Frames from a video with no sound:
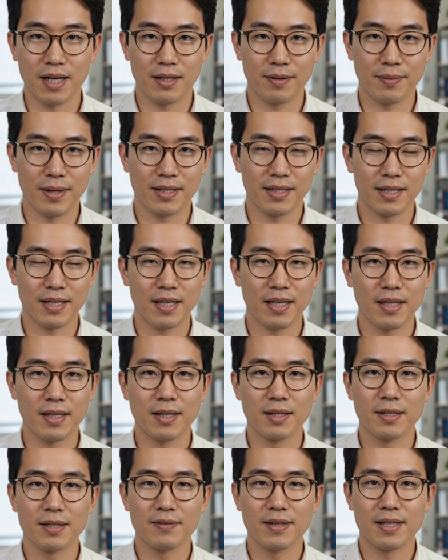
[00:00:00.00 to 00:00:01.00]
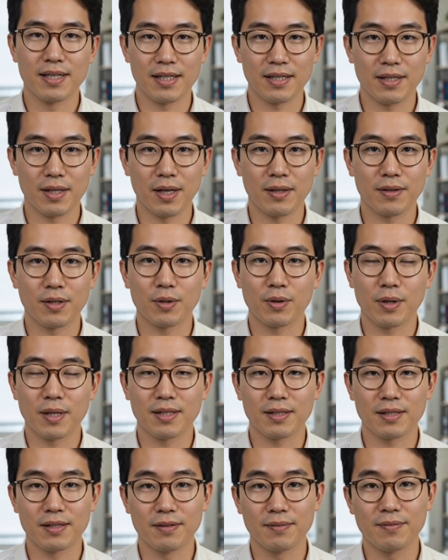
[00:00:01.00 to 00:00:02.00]
spent years inventing clever
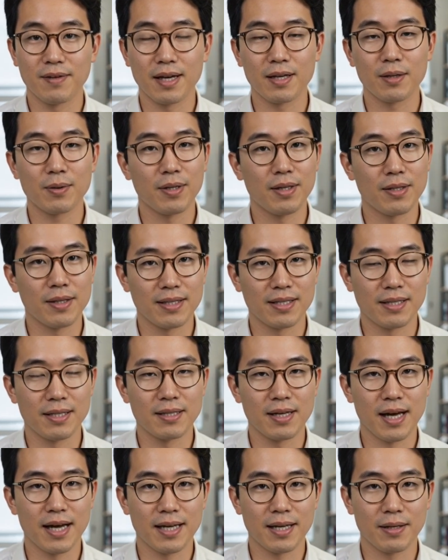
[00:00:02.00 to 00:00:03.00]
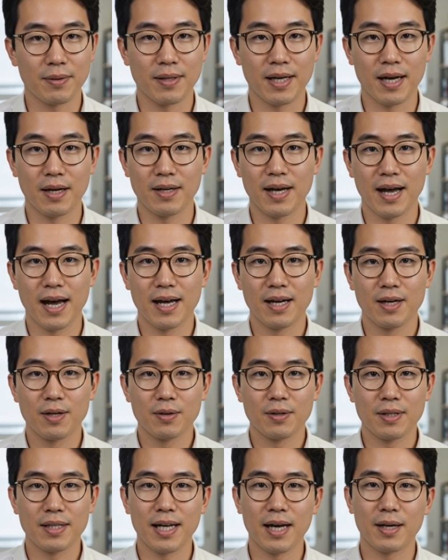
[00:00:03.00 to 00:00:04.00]
tricks to fake realistic lighting without
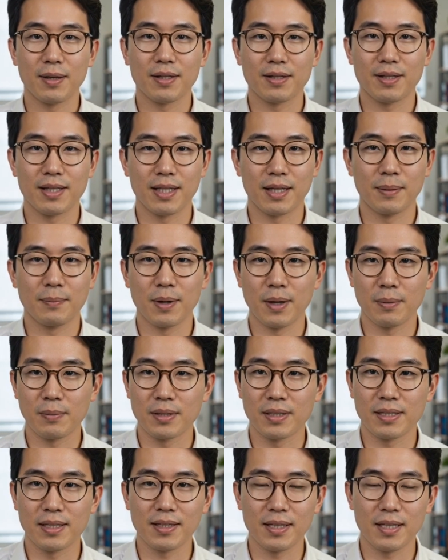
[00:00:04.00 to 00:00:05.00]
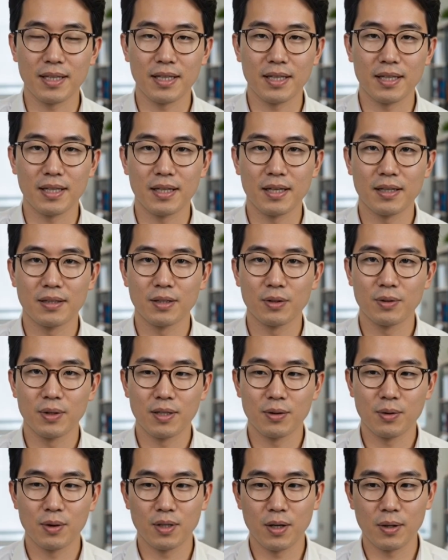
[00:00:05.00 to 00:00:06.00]
actually calculating it properly. The
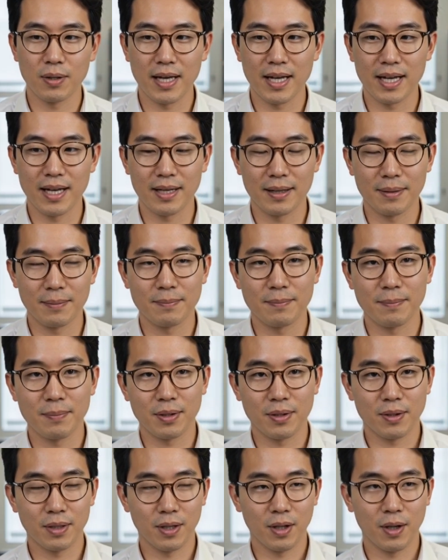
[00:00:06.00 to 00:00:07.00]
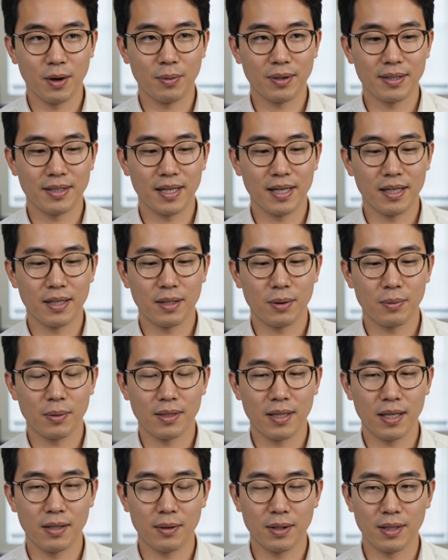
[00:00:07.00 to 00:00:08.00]
tricks worked okay, but you could always tell it was
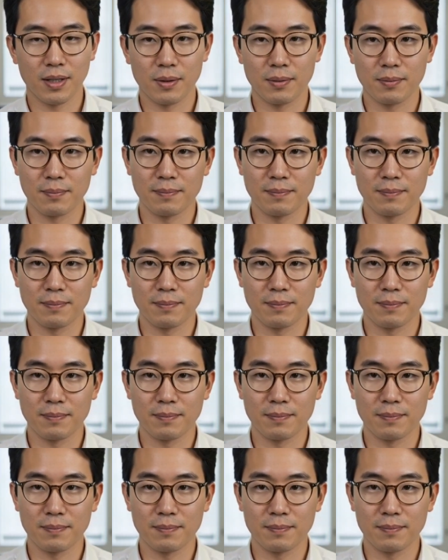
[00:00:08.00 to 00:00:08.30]
not real.